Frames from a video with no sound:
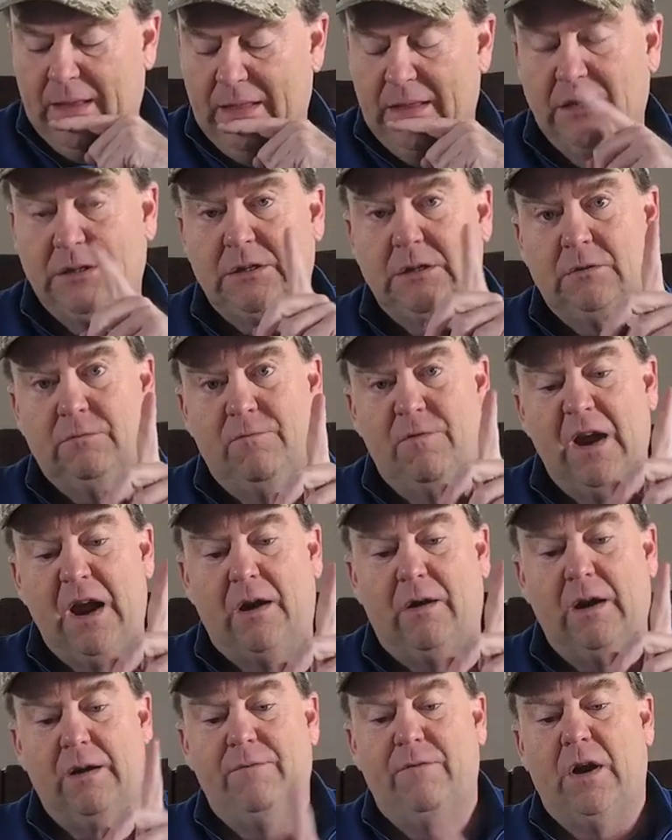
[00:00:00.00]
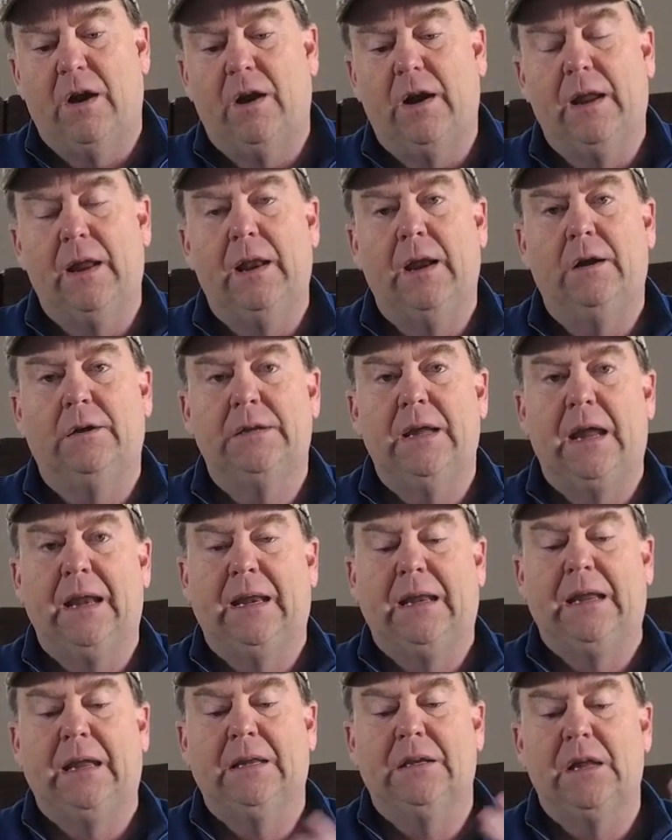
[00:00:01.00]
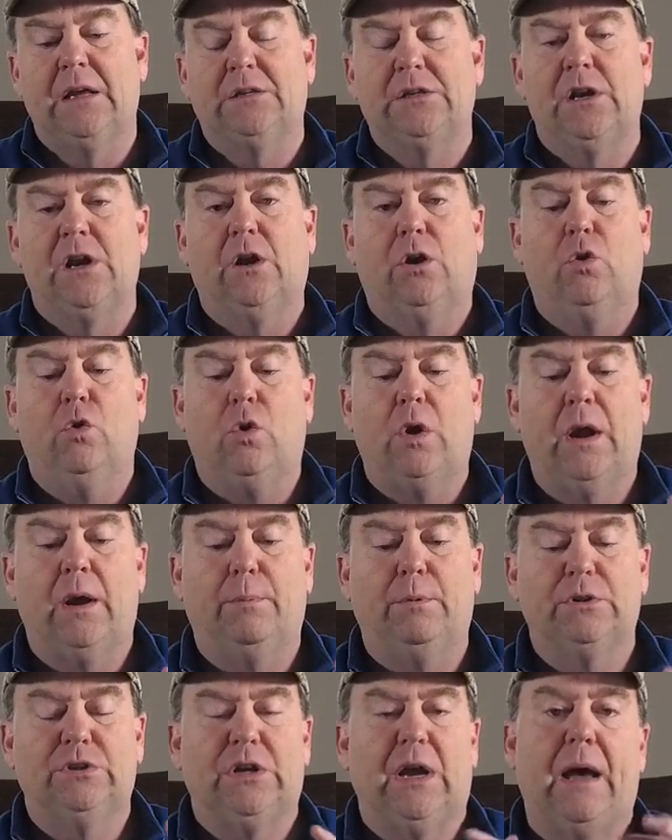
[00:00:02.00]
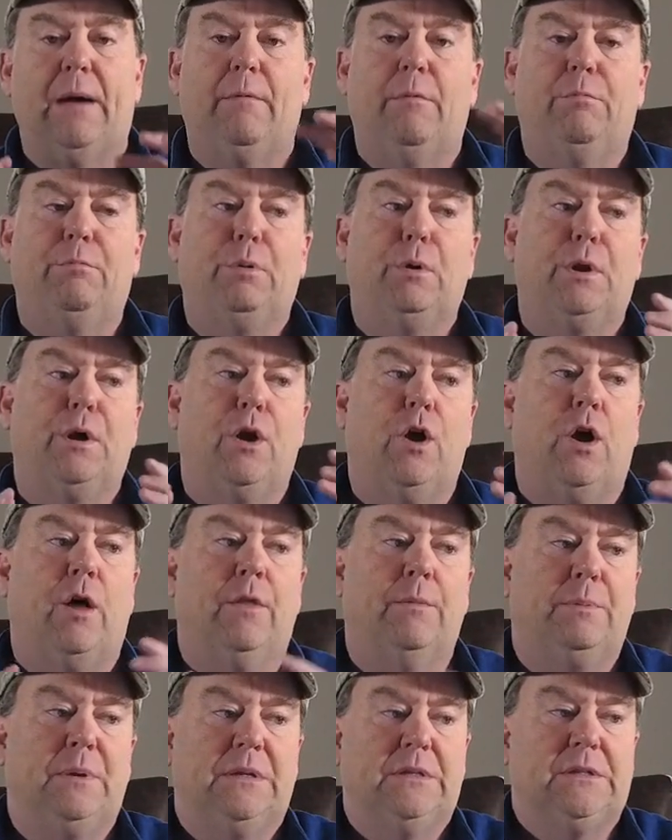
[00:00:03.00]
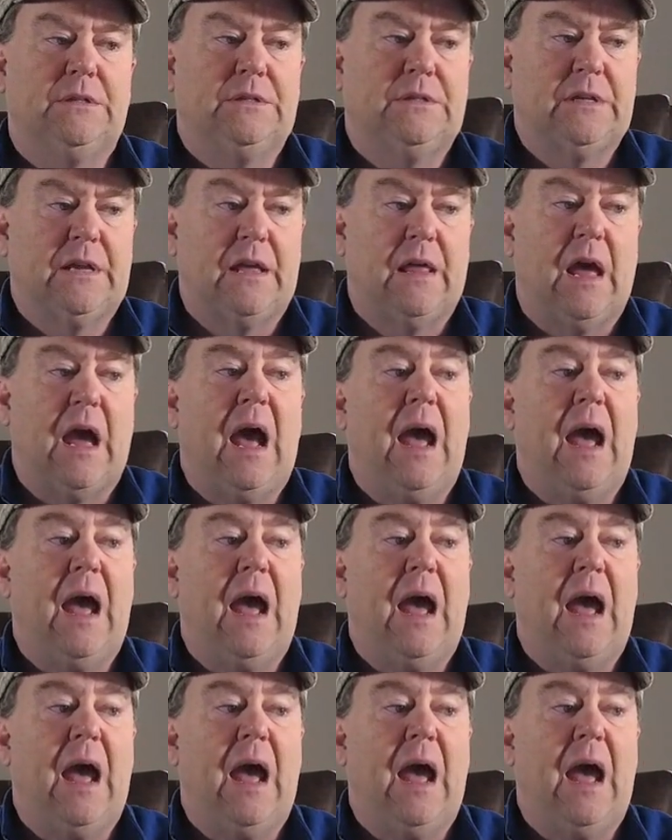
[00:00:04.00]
This is very, very entertaining. He does an incredible job of putting all the pieces together.